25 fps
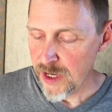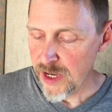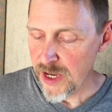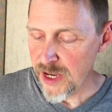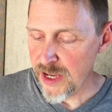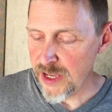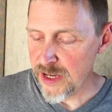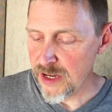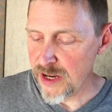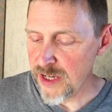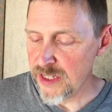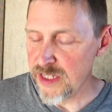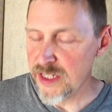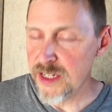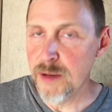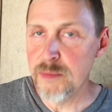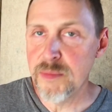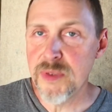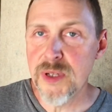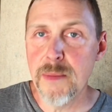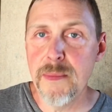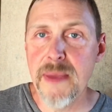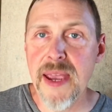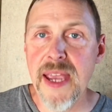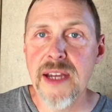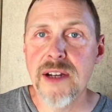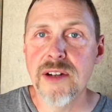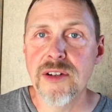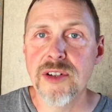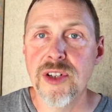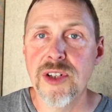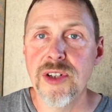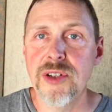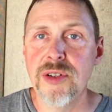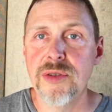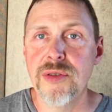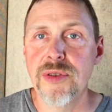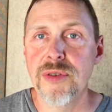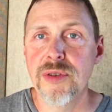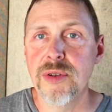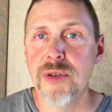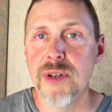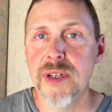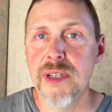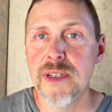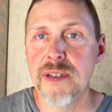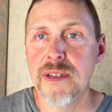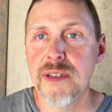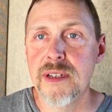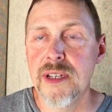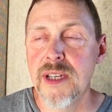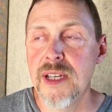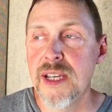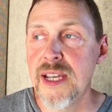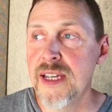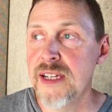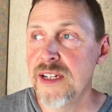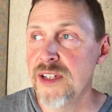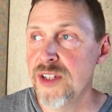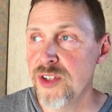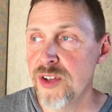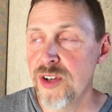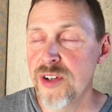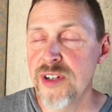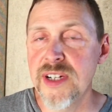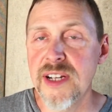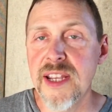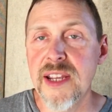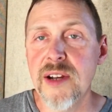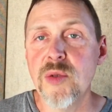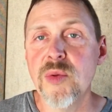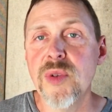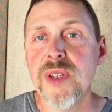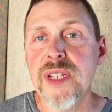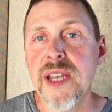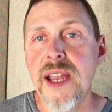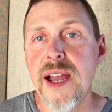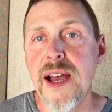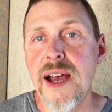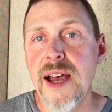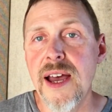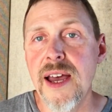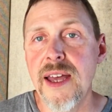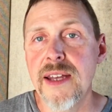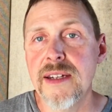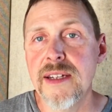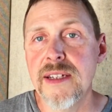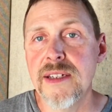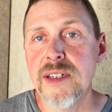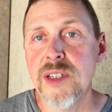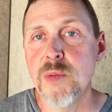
And I dumped a mag or two through it, and it started to get really hot and